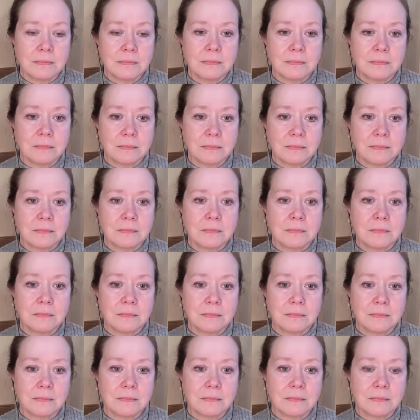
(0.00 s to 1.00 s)

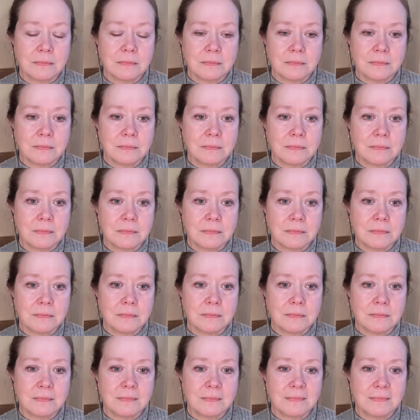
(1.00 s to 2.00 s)

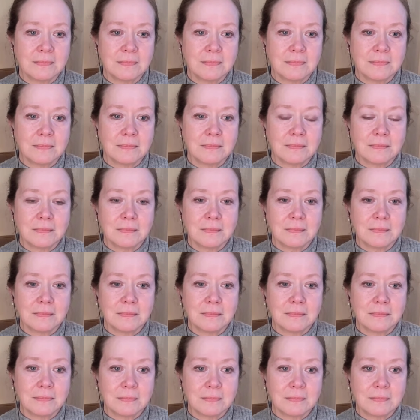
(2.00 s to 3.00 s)

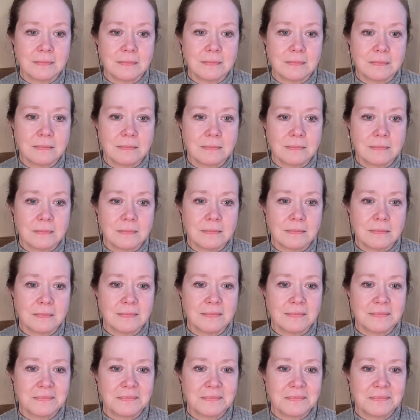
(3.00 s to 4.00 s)

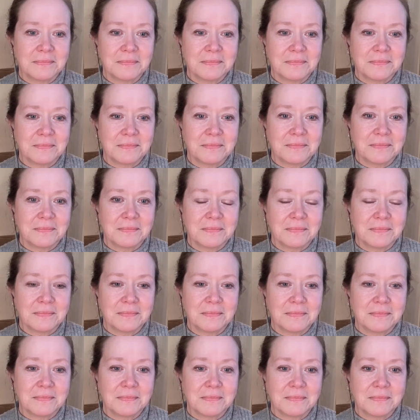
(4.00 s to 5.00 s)

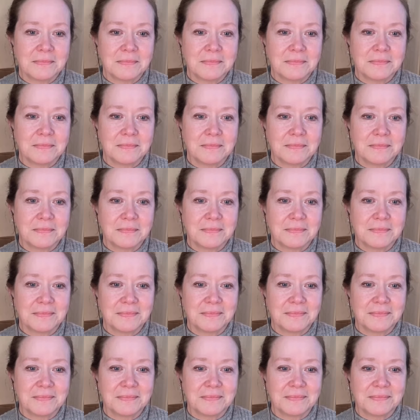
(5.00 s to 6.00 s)

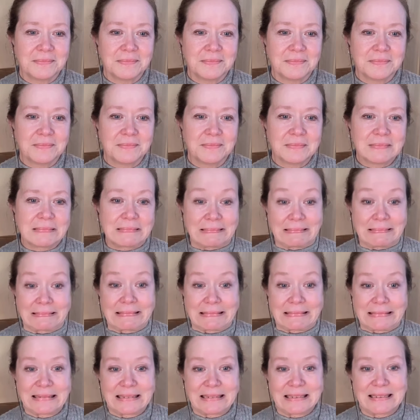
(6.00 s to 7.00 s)

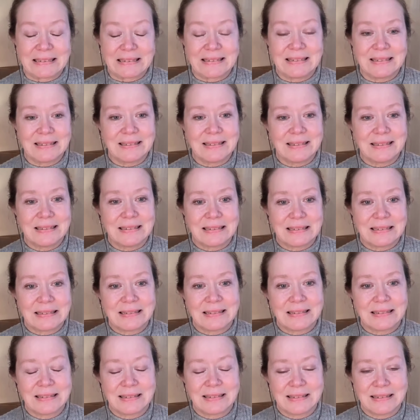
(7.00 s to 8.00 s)
This person isn't speaking.